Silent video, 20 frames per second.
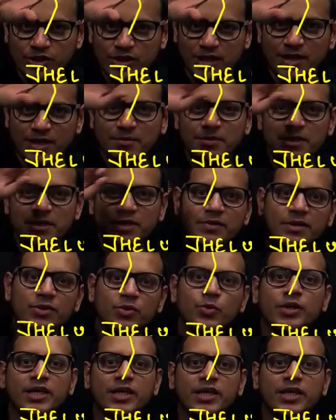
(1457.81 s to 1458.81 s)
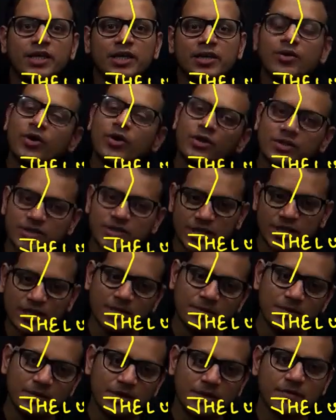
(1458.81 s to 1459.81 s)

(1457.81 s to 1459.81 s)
River, Udi on Jhelum River.